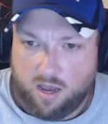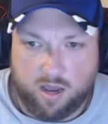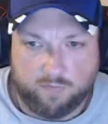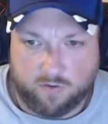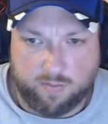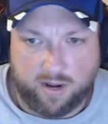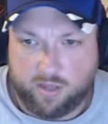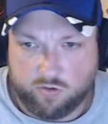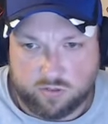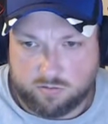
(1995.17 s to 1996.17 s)
for anybody
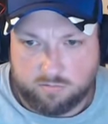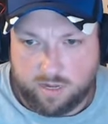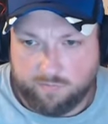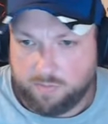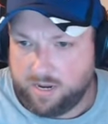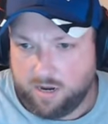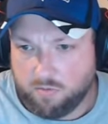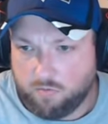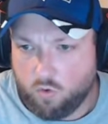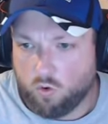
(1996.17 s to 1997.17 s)
who's never been here
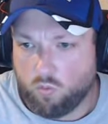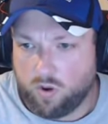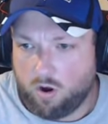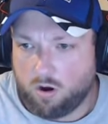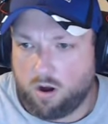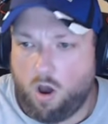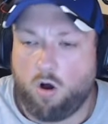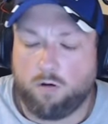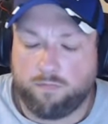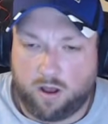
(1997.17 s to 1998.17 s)
before, we are an
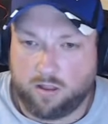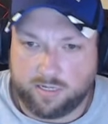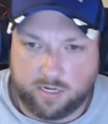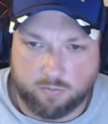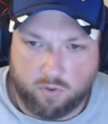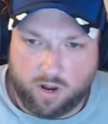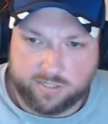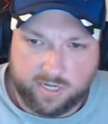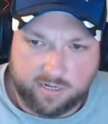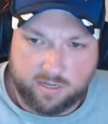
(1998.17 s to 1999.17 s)
all-volunteer
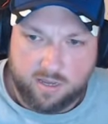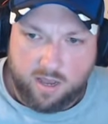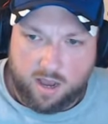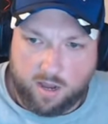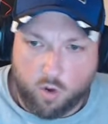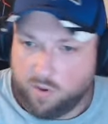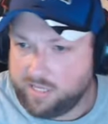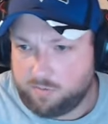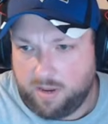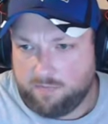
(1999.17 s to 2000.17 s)
project. No one
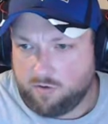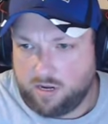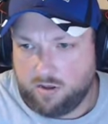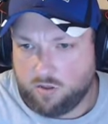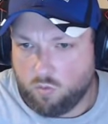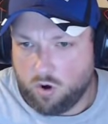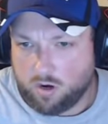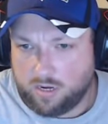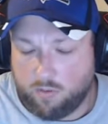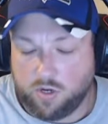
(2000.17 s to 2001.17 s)
gets paid for any of their
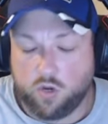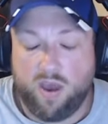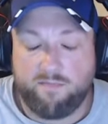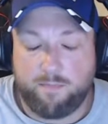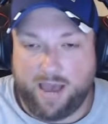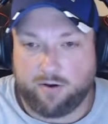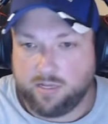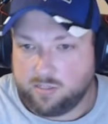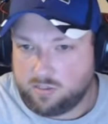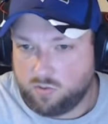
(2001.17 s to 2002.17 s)
work. Now, we do have
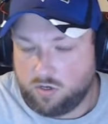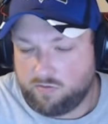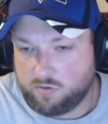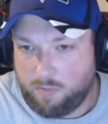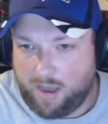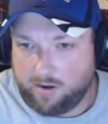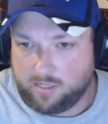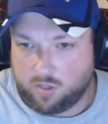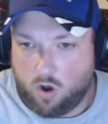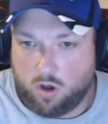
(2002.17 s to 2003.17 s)
bounties. We do have some
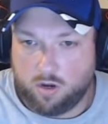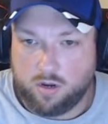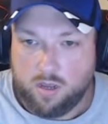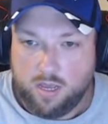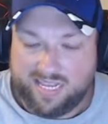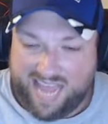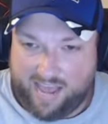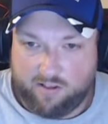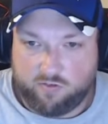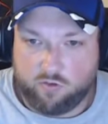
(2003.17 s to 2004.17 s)
bounties on
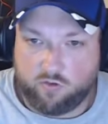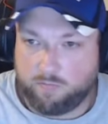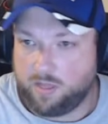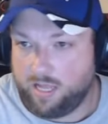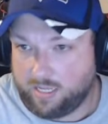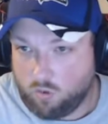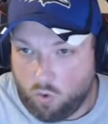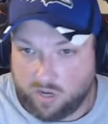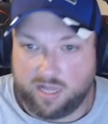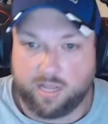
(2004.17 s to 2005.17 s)
tasks. So something like the
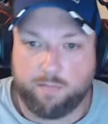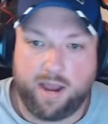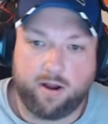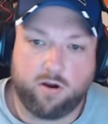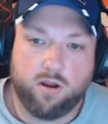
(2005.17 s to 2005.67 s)
one-click miner.